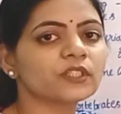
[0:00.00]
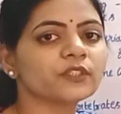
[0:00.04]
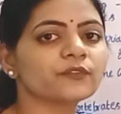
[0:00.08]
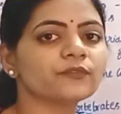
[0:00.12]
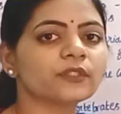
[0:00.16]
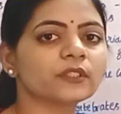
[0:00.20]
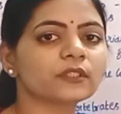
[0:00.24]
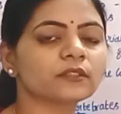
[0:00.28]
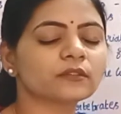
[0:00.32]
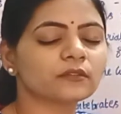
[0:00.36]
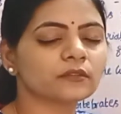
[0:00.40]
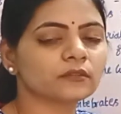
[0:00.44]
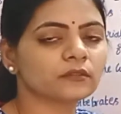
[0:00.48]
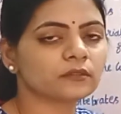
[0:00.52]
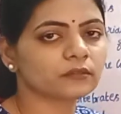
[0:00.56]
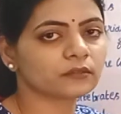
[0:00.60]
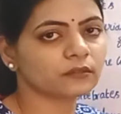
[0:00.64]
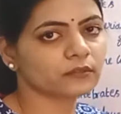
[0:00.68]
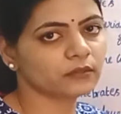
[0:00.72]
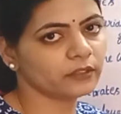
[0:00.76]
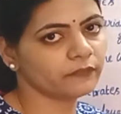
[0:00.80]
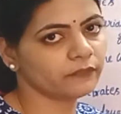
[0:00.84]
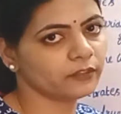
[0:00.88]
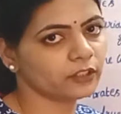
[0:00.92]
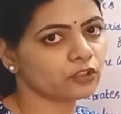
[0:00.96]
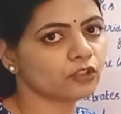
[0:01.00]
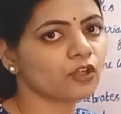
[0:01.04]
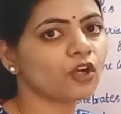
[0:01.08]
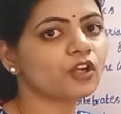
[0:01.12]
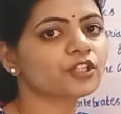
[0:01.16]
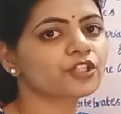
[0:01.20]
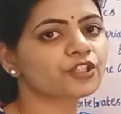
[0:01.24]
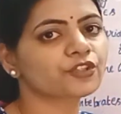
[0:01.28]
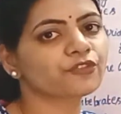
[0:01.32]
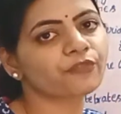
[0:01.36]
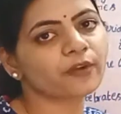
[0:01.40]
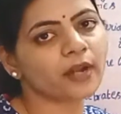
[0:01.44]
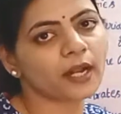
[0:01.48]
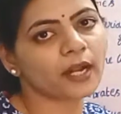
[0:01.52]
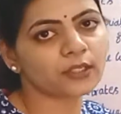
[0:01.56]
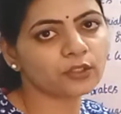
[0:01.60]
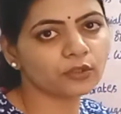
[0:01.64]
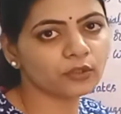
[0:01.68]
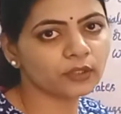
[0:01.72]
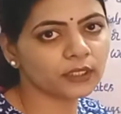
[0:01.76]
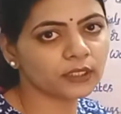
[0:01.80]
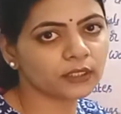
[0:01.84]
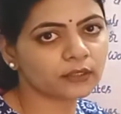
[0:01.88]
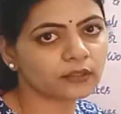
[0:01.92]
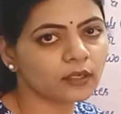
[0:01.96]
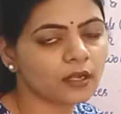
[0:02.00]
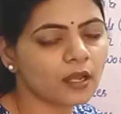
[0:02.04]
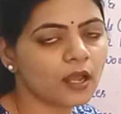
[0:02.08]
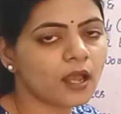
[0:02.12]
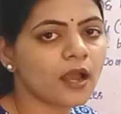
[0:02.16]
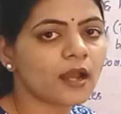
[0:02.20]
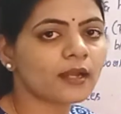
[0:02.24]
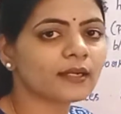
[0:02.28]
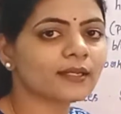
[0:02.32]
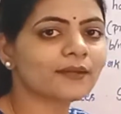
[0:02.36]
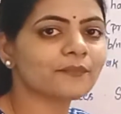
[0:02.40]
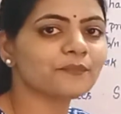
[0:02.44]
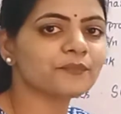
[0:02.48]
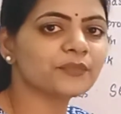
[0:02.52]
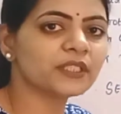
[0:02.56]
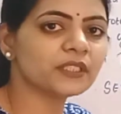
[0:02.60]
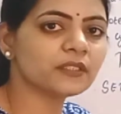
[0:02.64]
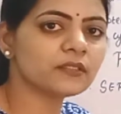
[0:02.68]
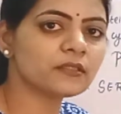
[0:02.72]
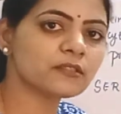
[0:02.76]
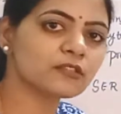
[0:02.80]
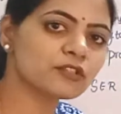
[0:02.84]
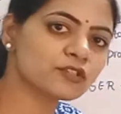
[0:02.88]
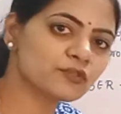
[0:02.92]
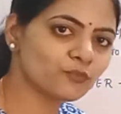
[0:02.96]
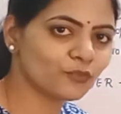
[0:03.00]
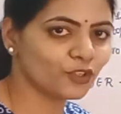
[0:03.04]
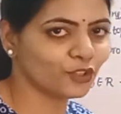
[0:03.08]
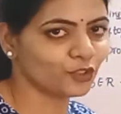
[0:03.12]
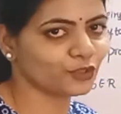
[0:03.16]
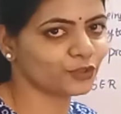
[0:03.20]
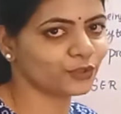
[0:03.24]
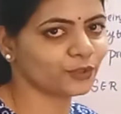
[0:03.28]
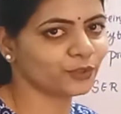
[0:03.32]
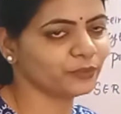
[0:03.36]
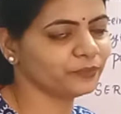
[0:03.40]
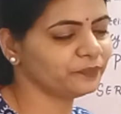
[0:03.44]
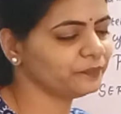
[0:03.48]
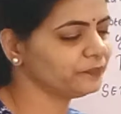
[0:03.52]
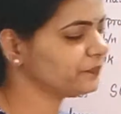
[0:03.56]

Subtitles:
they were not granular and appear smooth.